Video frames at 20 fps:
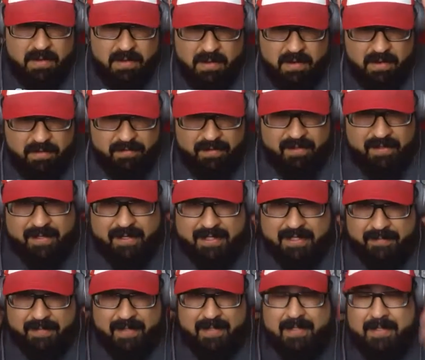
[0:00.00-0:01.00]
are really
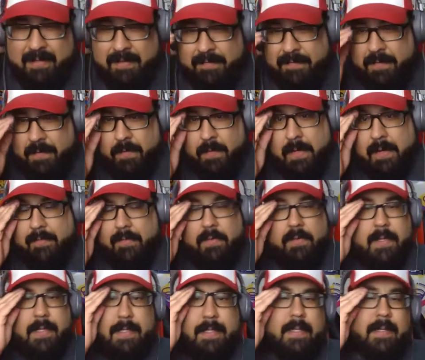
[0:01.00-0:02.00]
expensive for whatever
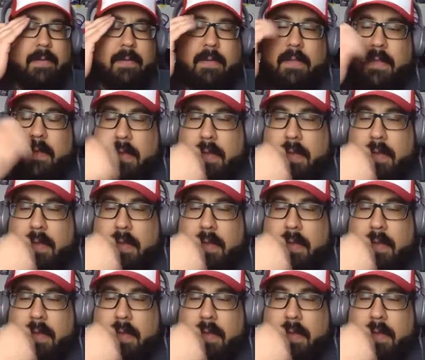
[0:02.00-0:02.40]
reason.